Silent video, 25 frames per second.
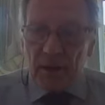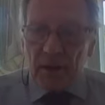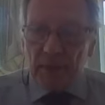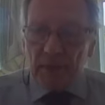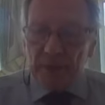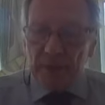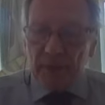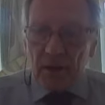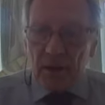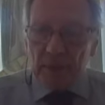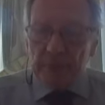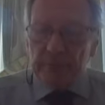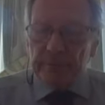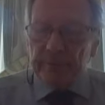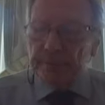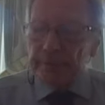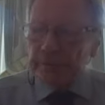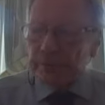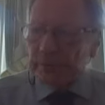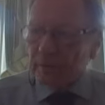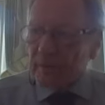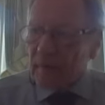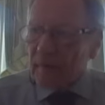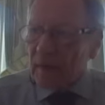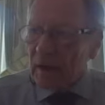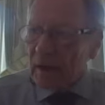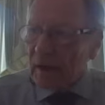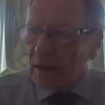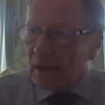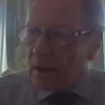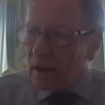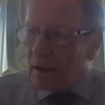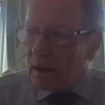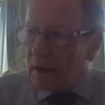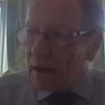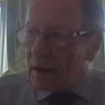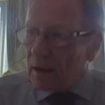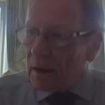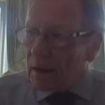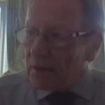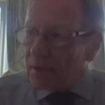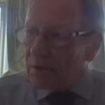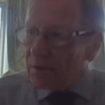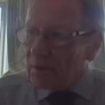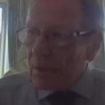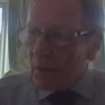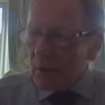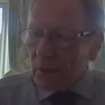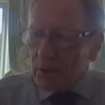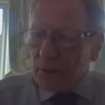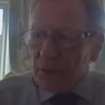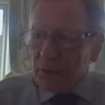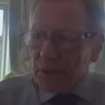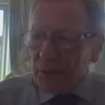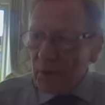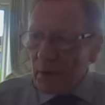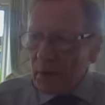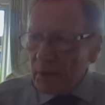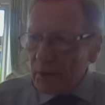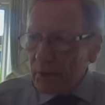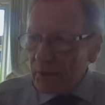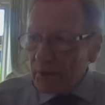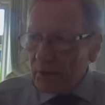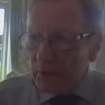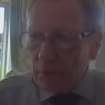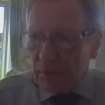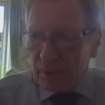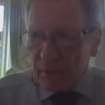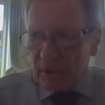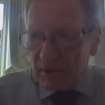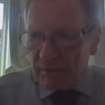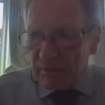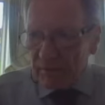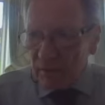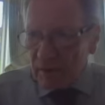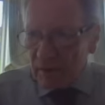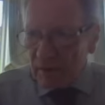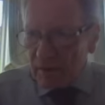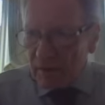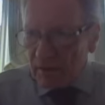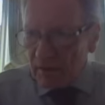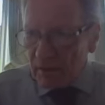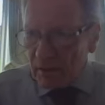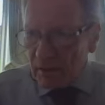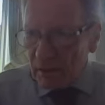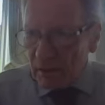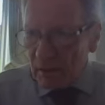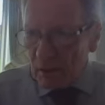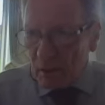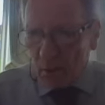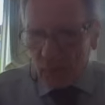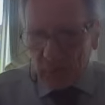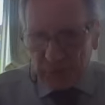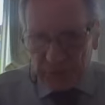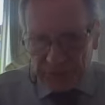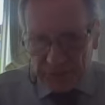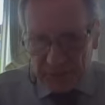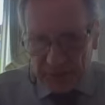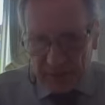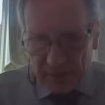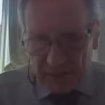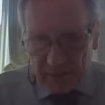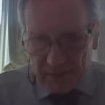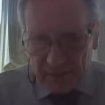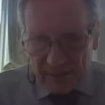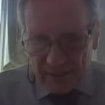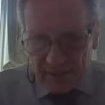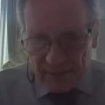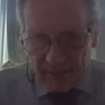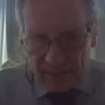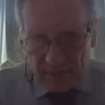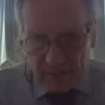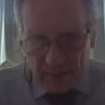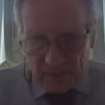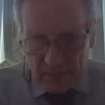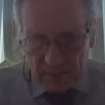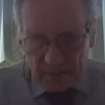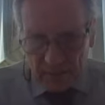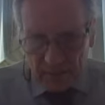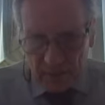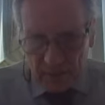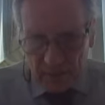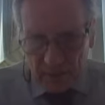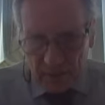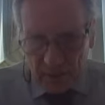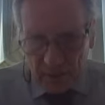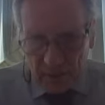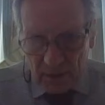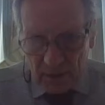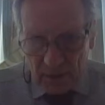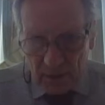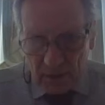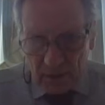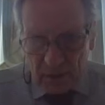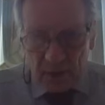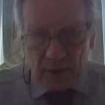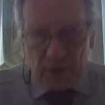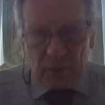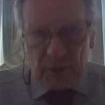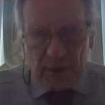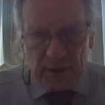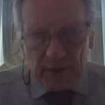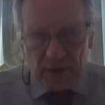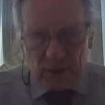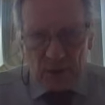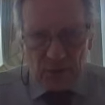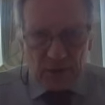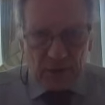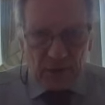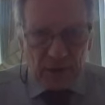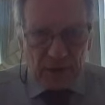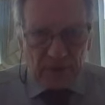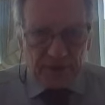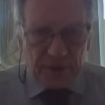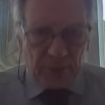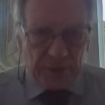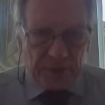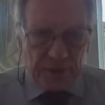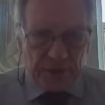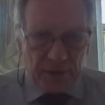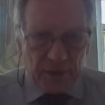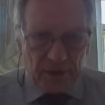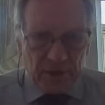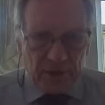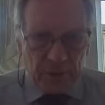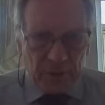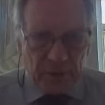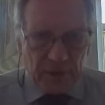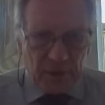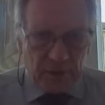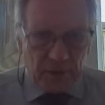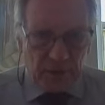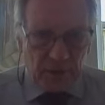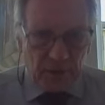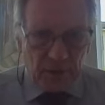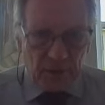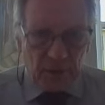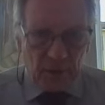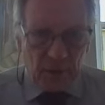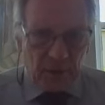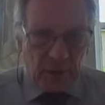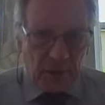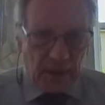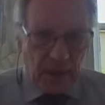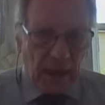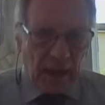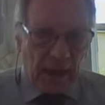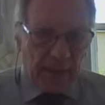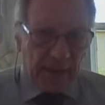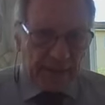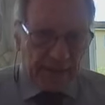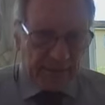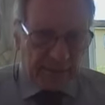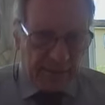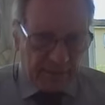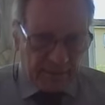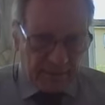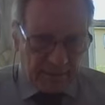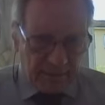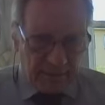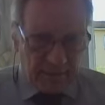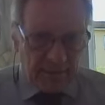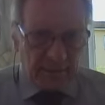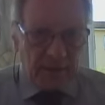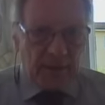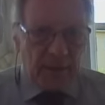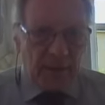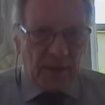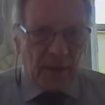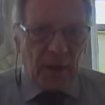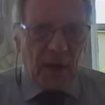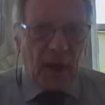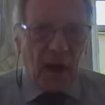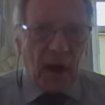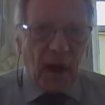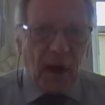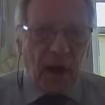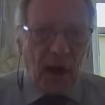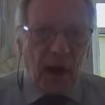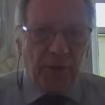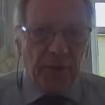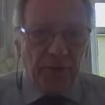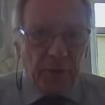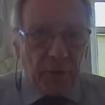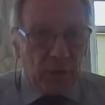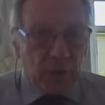So long as you don't use PVC or stainless steel, you make yourself a pyramid, you align it either